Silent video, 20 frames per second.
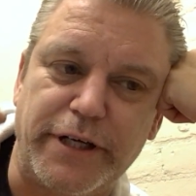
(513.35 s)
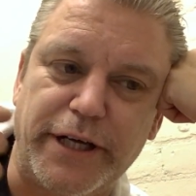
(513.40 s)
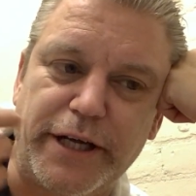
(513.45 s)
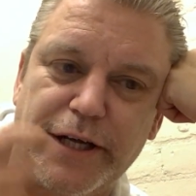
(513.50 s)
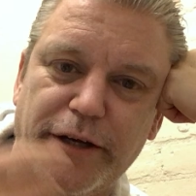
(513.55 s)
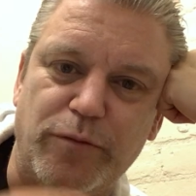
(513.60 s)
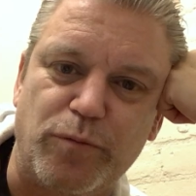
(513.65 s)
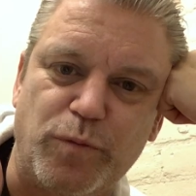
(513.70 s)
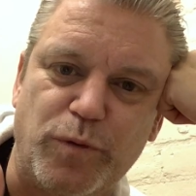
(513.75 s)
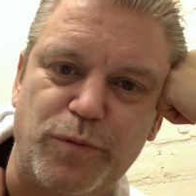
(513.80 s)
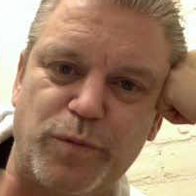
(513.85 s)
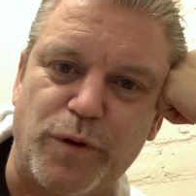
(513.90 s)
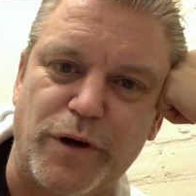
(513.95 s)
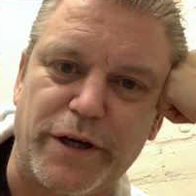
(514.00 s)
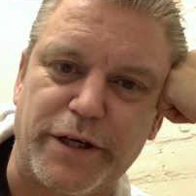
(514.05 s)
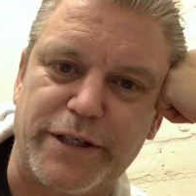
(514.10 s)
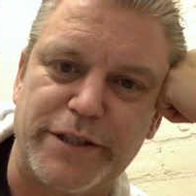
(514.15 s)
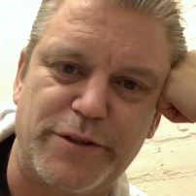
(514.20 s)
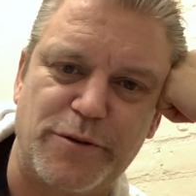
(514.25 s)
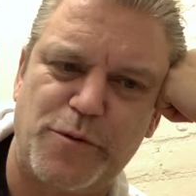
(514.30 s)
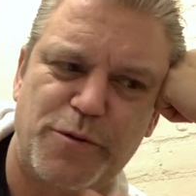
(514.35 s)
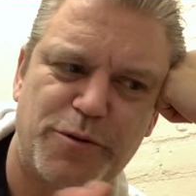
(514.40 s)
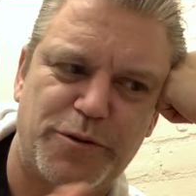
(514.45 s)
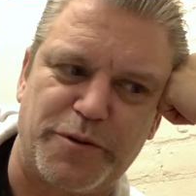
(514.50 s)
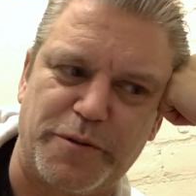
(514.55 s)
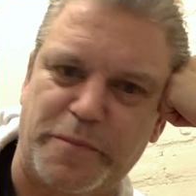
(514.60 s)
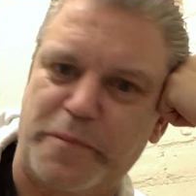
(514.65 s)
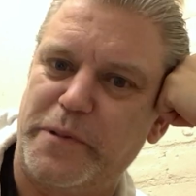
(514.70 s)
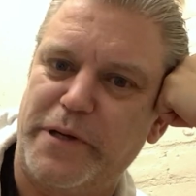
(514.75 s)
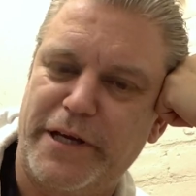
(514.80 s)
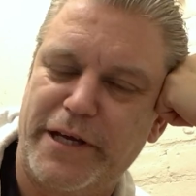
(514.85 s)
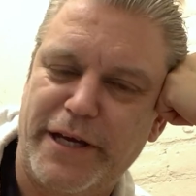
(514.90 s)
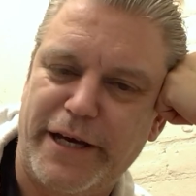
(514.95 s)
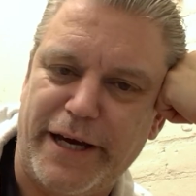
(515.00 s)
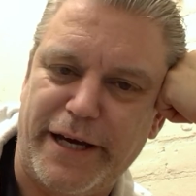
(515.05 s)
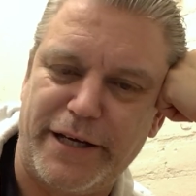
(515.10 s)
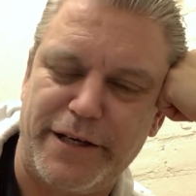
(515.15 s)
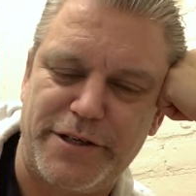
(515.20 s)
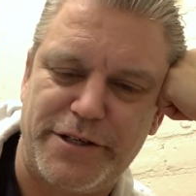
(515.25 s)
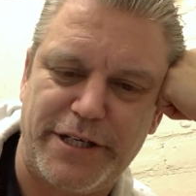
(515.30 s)
in woodwork. It's awesome,
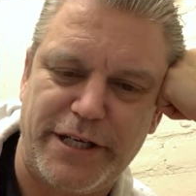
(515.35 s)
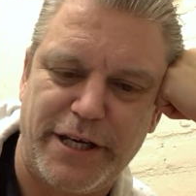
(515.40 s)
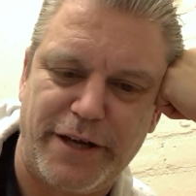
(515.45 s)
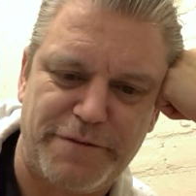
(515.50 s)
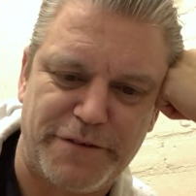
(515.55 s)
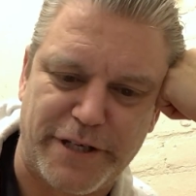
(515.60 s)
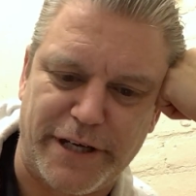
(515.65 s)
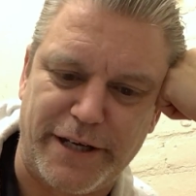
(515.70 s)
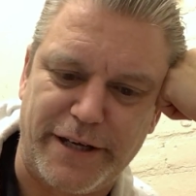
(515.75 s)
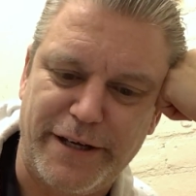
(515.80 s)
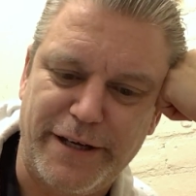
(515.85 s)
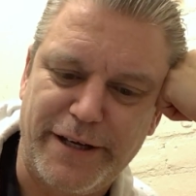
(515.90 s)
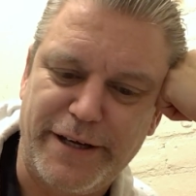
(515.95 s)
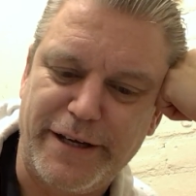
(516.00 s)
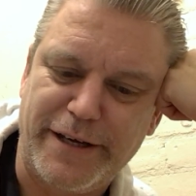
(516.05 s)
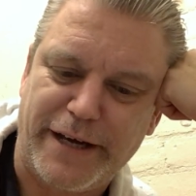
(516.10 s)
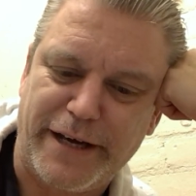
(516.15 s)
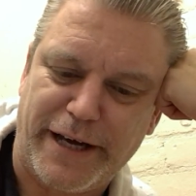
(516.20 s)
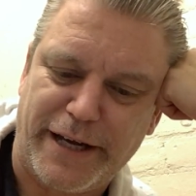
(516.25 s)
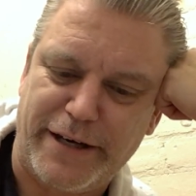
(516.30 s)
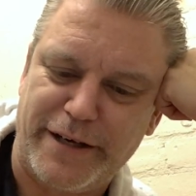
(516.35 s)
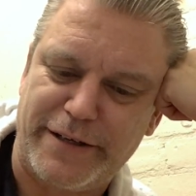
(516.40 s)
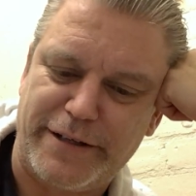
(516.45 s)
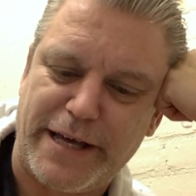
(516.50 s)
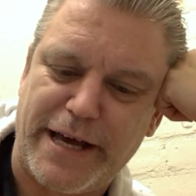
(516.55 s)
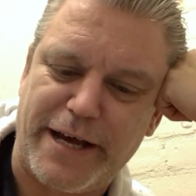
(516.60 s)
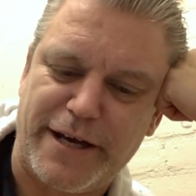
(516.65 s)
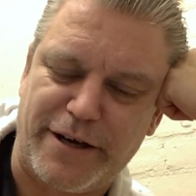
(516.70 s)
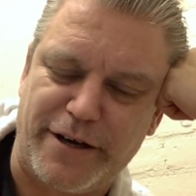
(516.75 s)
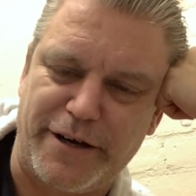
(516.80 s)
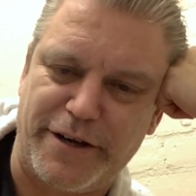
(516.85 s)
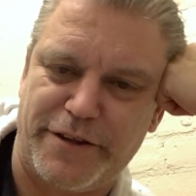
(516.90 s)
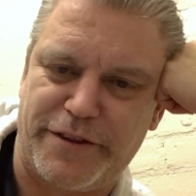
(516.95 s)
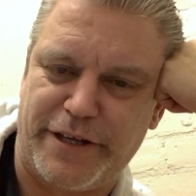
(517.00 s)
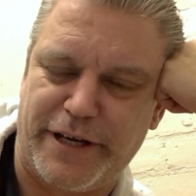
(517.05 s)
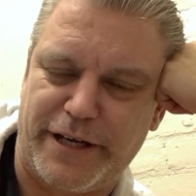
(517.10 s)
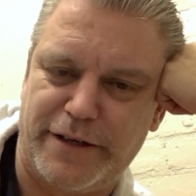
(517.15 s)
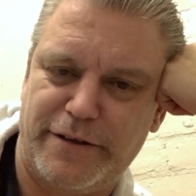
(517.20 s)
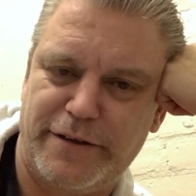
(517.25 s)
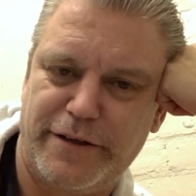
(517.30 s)
and she loves it. And that kind of
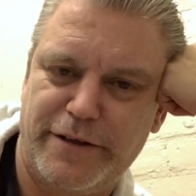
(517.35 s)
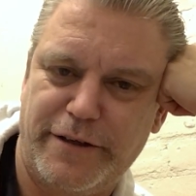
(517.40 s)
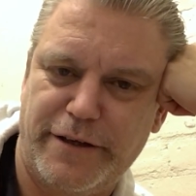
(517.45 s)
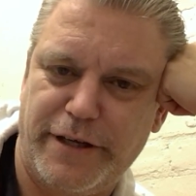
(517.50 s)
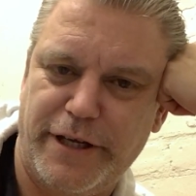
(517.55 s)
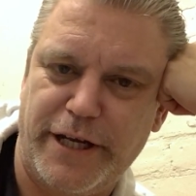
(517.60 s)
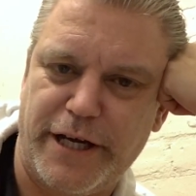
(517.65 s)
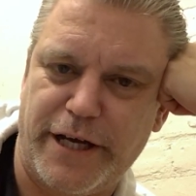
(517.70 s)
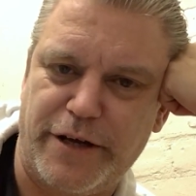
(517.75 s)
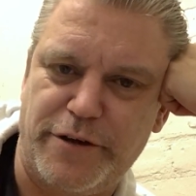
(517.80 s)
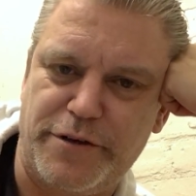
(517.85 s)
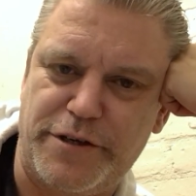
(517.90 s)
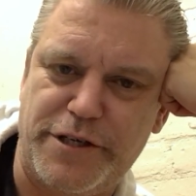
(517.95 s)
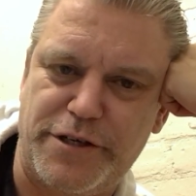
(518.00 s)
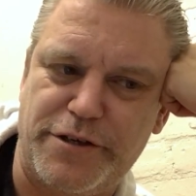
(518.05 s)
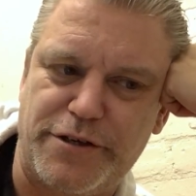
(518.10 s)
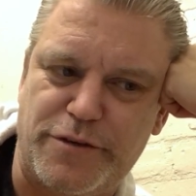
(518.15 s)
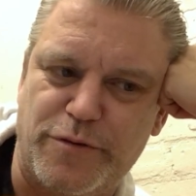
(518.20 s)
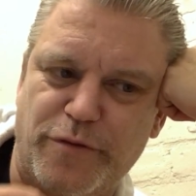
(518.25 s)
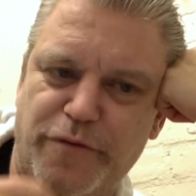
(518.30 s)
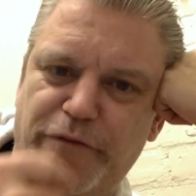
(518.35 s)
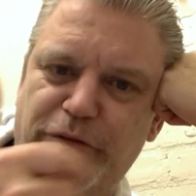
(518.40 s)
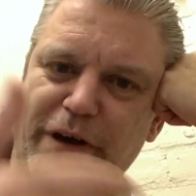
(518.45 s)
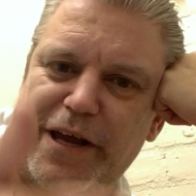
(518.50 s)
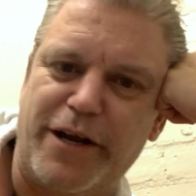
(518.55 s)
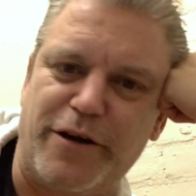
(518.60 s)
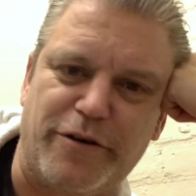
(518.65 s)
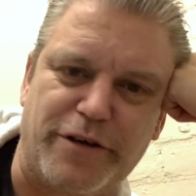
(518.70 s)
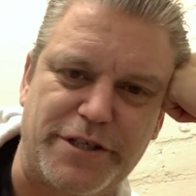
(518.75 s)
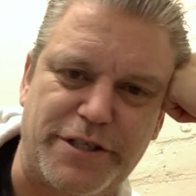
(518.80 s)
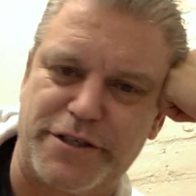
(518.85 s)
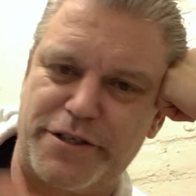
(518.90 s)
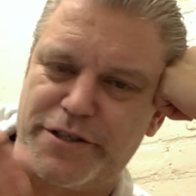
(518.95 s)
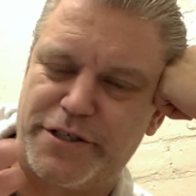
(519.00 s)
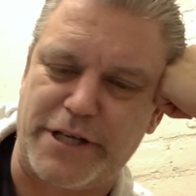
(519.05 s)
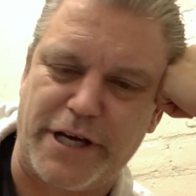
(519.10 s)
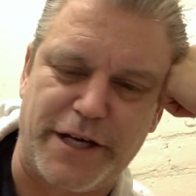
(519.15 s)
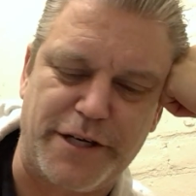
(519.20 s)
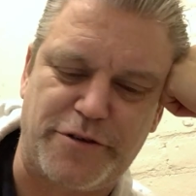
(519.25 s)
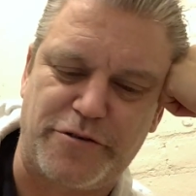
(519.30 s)
thing, you know, she just sort of fell in love. She just
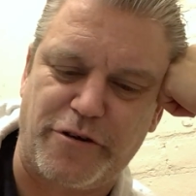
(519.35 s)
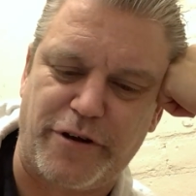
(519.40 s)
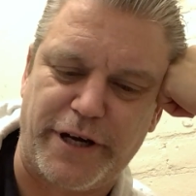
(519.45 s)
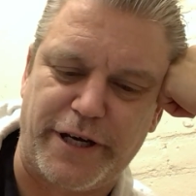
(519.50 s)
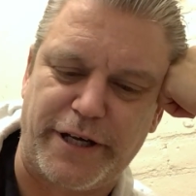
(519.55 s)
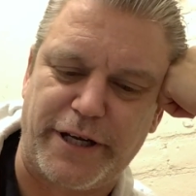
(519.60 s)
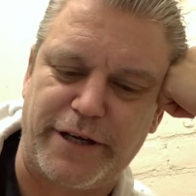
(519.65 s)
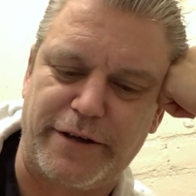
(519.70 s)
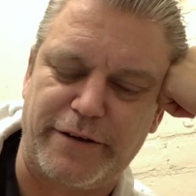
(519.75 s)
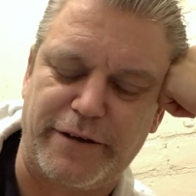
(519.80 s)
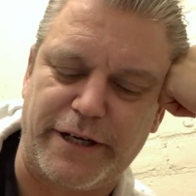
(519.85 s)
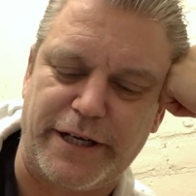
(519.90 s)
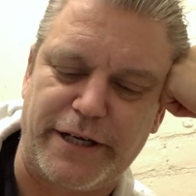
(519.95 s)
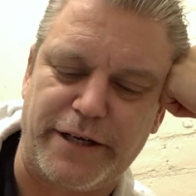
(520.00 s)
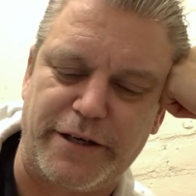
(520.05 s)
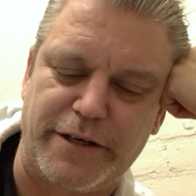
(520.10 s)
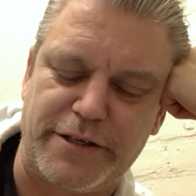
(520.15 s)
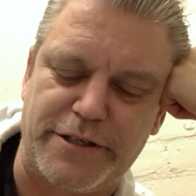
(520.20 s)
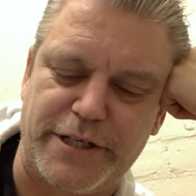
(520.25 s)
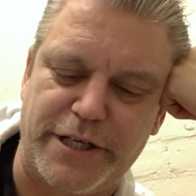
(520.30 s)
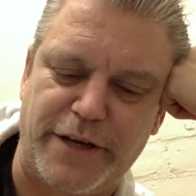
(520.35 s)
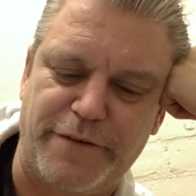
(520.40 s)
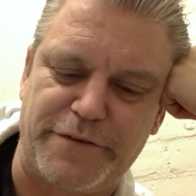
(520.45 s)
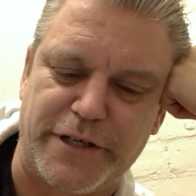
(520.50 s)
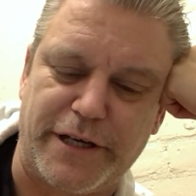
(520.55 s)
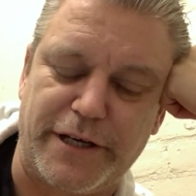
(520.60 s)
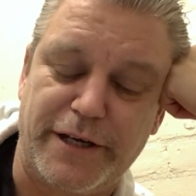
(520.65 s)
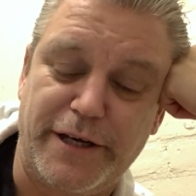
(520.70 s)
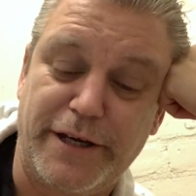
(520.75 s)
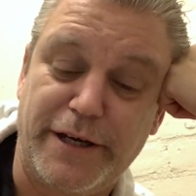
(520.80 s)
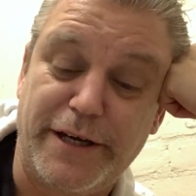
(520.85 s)
started trying it, and she loves it.